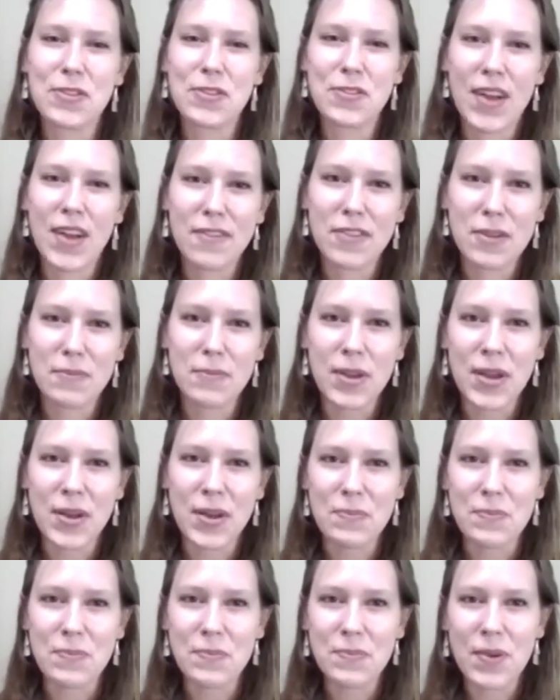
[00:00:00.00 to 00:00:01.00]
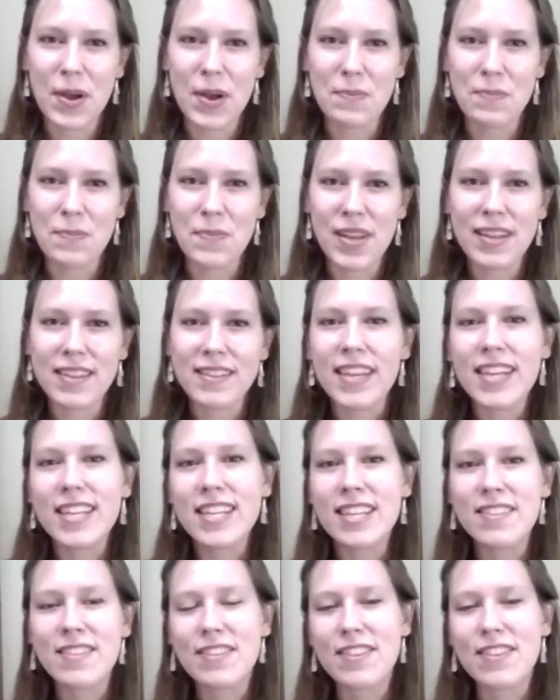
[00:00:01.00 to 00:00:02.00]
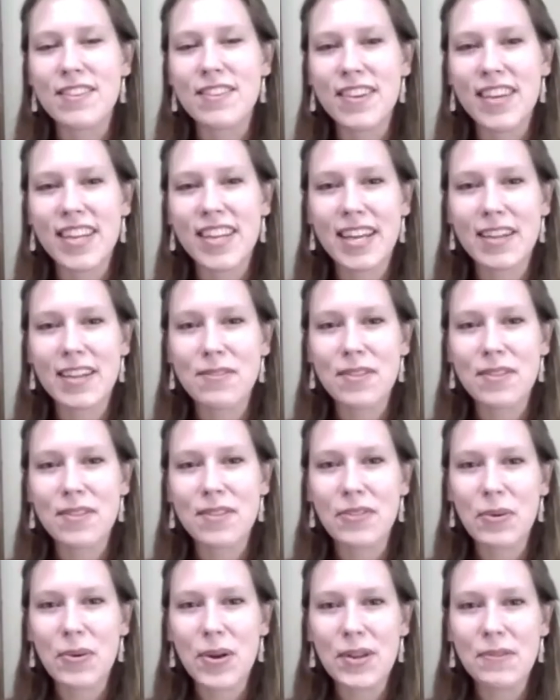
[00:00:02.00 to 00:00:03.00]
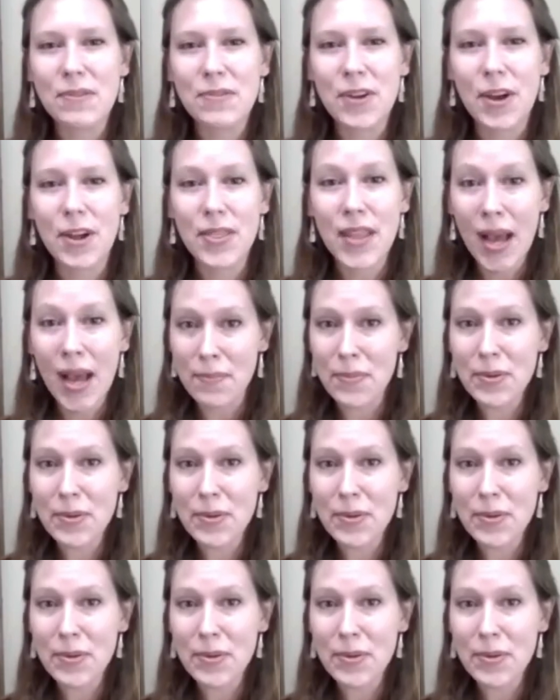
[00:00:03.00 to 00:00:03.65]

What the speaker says: for having me. I'm excited to connect with everyone on the app.